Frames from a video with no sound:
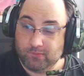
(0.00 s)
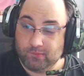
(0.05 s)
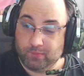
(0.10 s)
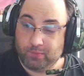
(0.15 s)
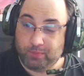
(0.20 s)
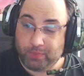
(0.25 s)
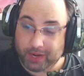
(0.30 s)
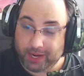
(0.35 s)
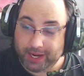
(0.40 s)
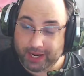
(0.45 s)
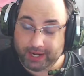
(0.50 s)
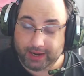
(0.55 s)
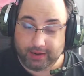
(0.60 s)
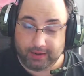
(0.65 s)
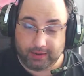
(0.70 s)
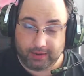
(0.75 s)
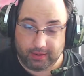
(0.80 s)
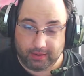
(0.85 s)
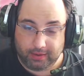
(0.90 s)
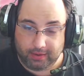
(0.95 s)
But
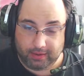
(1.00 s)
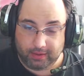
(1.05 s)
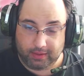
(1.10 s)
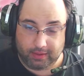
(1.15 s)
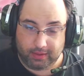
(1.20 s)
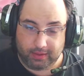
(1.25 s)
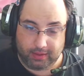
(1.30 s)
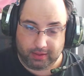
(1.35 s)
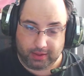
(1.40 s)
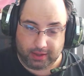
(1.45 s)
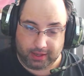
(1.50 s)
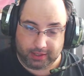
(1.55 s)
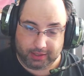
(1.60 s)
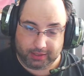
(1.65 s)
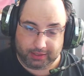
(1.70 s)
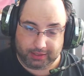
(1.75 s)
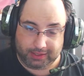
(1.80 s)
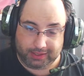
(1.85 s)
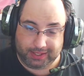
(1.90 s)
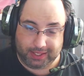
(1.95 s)

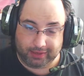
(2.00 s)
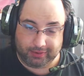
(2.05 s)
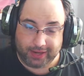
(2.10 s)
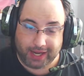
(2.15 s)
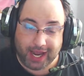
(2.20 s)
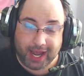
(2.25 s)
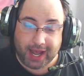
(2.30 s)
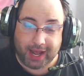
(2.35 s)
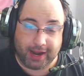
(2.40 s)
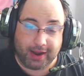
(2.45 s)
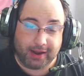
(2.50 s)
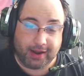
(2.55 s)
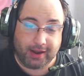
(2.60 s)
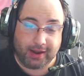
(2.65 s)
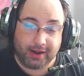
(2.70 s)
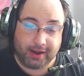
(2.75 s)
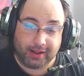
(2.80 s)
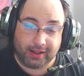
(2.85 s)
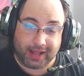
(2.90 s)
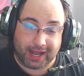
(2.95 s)
still yet,
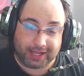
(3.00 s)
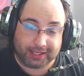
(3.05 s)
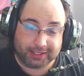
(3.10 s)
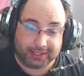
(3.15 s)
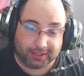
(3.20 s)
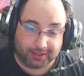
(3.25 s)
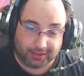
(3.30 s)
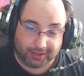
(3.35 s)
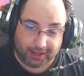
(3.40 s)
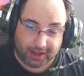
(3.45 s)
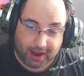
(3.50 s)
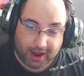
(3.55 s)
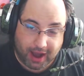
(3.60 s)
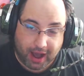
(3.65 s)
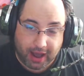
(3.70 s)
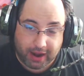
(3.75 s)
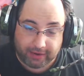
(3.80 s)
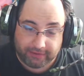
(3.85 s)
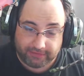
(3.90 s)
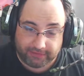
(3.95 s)
that's a
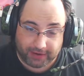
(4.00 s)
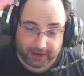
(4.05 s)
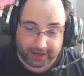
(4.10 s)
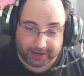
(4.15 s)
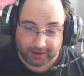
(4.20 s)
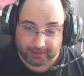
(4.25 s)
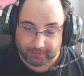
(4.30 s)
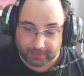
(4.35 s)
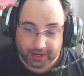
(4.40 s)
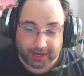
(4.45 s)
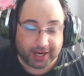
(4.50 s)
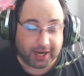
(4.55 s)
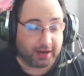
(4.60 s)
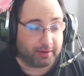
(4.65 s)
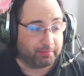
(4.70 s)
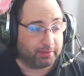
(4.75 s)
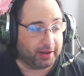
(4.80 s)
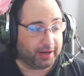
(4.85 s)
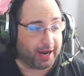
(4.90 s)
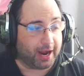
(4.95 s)
lot of fucking money to
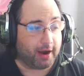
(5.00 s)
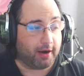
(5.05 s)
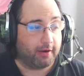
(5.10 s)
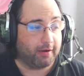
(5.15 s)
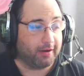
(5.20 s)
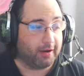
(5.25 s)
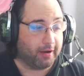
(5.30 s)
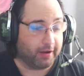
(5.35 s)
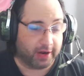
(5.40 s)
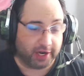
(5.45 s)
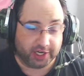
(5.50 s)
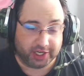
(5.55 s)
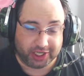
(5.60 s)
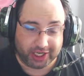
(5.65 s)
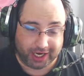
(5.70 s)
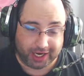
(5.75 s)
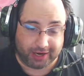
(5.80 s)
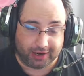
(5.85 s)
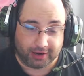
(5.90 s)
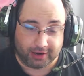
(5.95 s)
put out on a
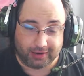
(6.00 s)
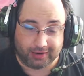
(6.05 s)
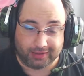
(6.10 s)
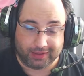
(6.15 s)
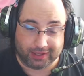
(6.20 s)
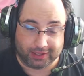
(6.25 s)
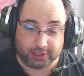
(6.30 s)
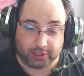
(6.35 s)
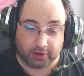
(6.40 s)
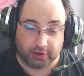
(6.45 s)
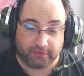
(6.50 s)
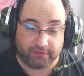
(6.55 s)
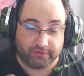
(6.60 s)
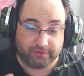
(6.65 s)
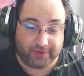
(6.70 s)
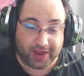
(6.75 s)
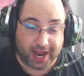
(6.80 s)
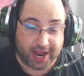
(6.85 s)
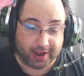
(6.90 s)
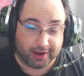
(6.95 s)
chair that's going to
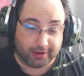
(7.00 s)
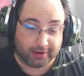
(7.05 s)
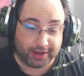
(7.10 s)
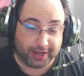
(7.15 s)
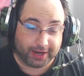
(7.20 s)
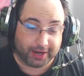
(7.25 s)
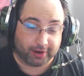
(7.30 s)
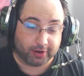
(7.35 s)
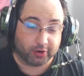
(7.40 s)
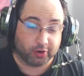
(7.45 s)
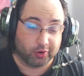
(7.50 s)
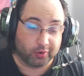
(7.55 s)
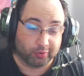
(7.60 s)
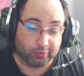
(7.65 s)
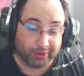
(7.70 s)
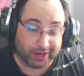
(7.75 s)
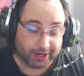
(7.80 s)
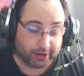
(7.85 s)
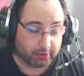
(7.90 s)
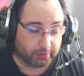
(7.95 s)
fail in a
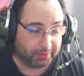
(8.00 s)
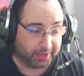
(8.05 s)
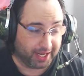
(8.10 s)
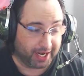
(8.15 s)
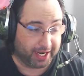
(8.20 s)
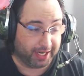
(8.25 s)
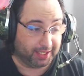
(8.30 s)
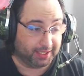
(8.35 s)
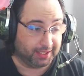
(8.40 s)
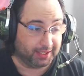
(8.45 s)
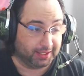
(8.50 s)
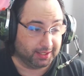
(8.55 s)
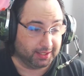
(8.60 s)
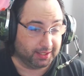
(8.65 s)
critical place.